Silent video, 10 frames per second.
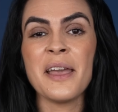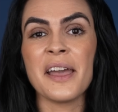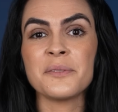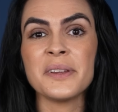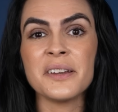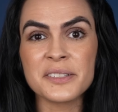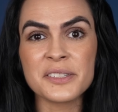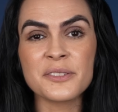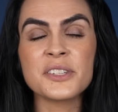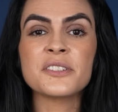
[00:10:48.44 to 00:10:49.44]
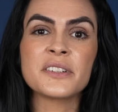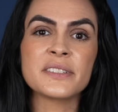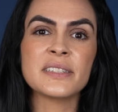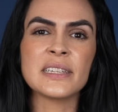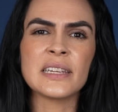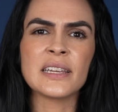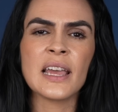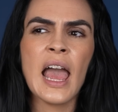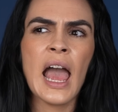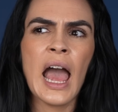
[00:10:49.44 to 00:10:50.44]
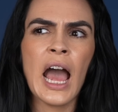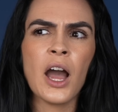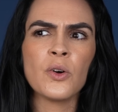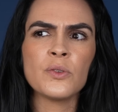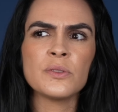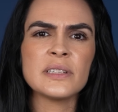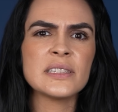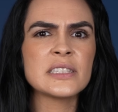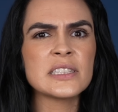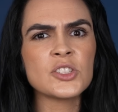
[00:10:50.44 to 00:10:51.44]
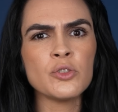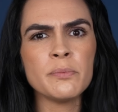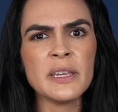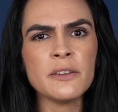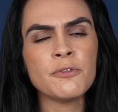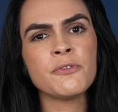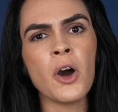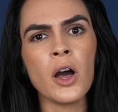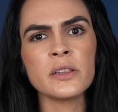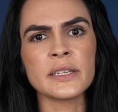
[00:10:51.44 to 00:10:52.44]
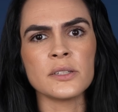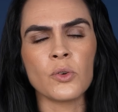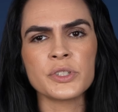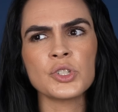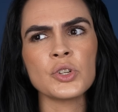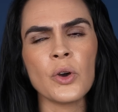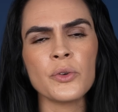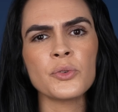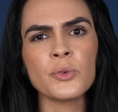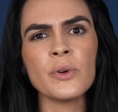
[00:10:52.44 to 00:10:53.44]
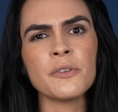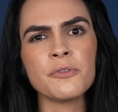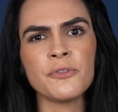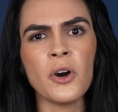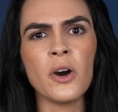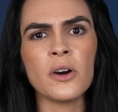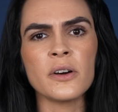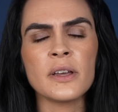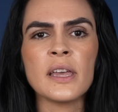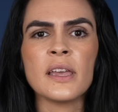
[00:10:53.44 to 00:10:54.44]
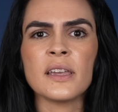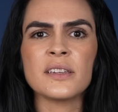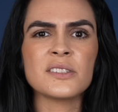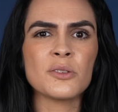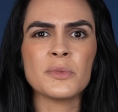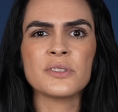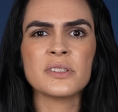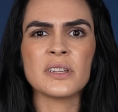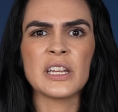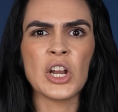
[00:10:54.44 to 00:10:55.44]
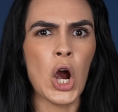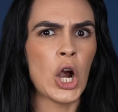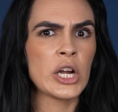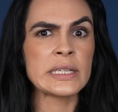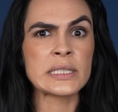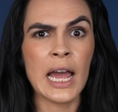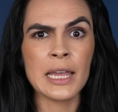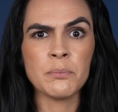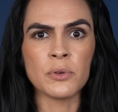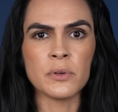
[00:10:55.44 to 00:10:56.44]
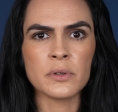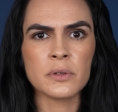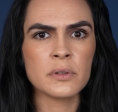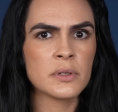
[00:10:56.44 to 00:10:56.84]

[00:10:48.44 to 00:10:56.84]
And we also start seeing how to be fallen or to go through a fall is almost an archetypal